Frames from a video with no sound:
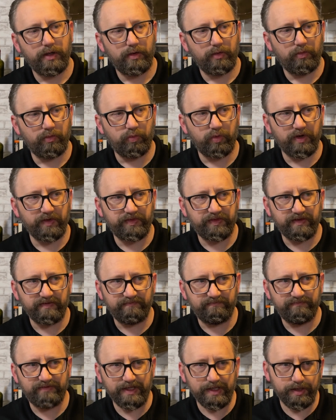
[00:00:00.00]
what the
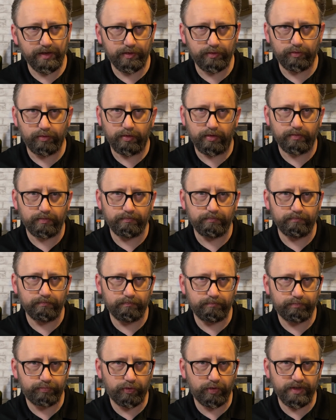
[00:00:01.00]
physical
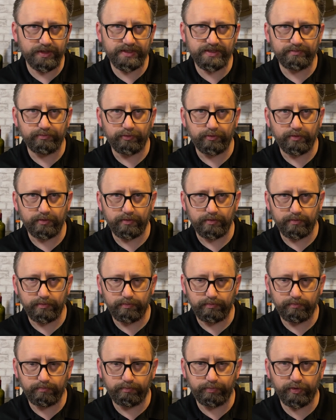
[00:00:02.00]
printable
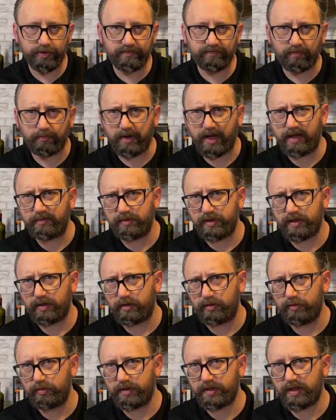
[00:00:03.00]
book from
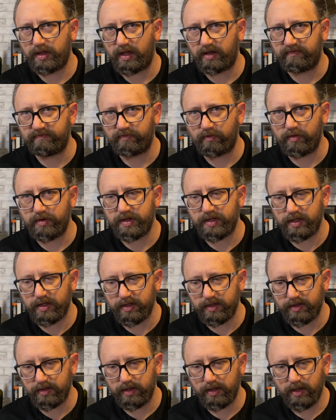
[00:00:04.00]
Amazon looks like
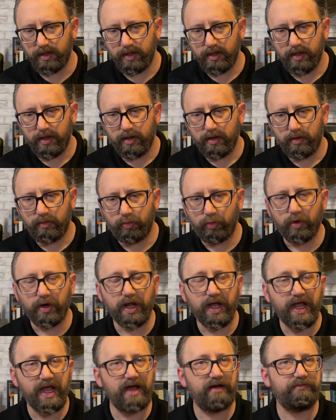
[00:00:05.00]
versus what
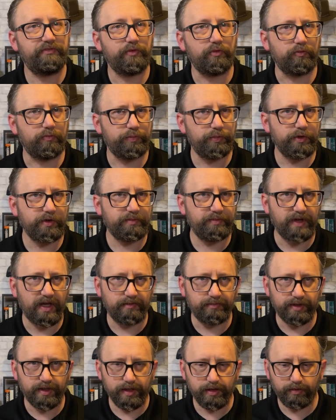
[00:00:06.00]
I have through
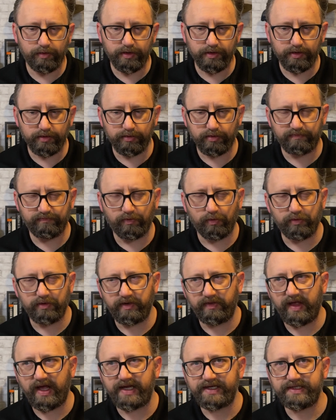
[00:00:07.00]
BookBaby, so you can look forward to
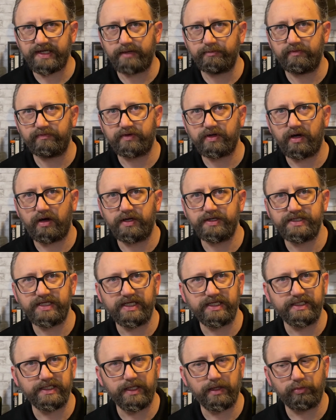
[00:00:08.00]
that type of
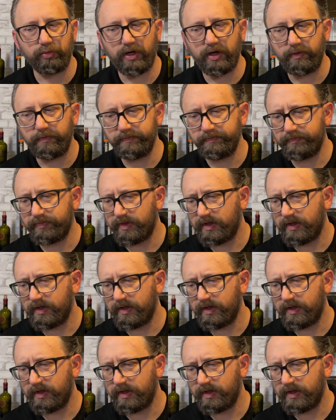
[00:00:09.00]
content as well.